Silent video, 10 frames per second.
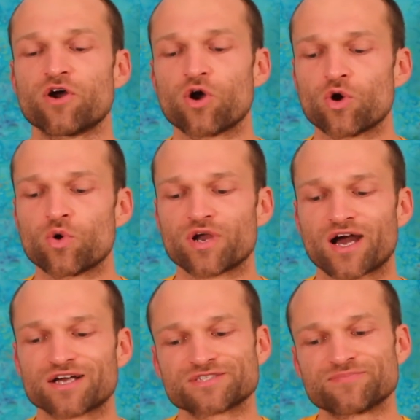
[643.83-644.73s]
oh
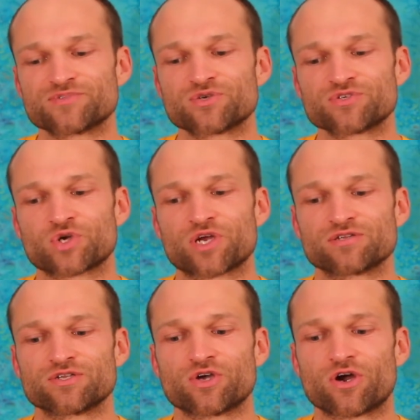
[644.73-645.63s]
gosh, I'm so sorry,
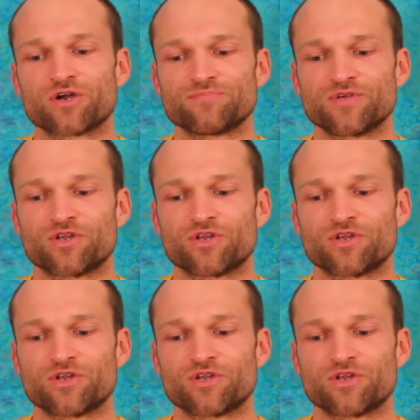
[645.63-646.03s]
little dog,